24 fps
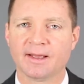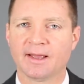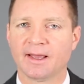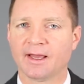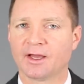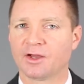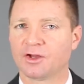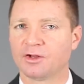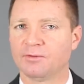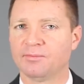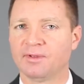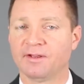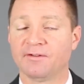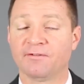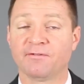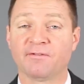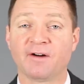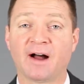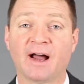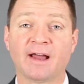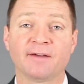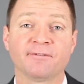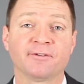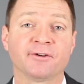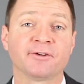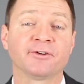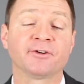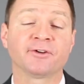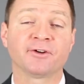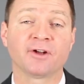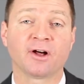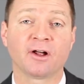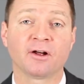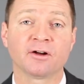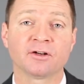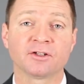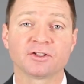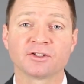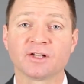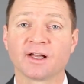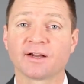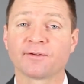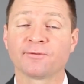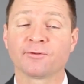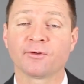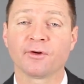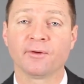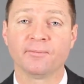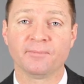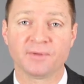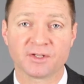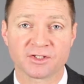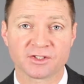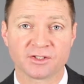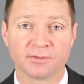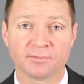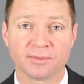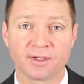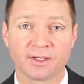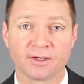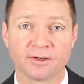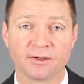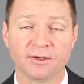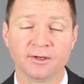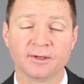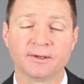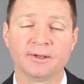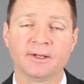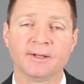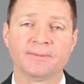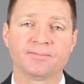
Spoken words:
It could be $500 like for a misdemeanor.